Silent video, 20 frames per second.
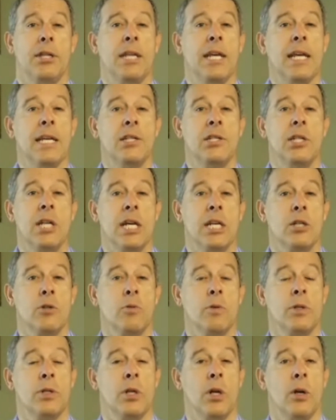these test
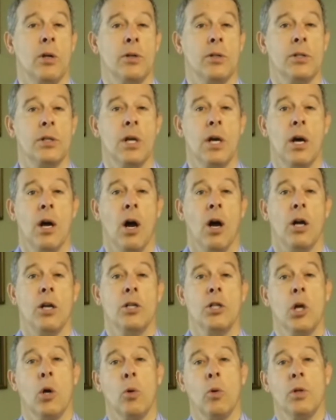results are a
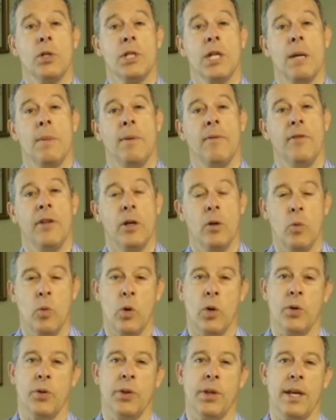total sum of their
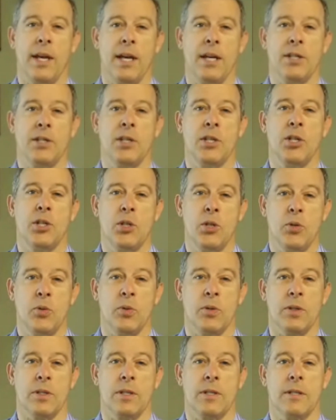worth as a
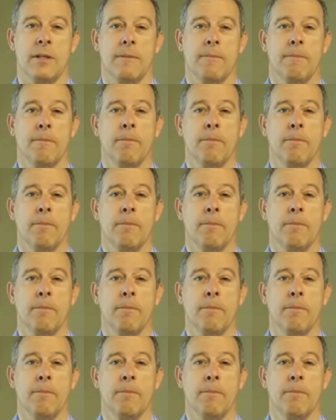student.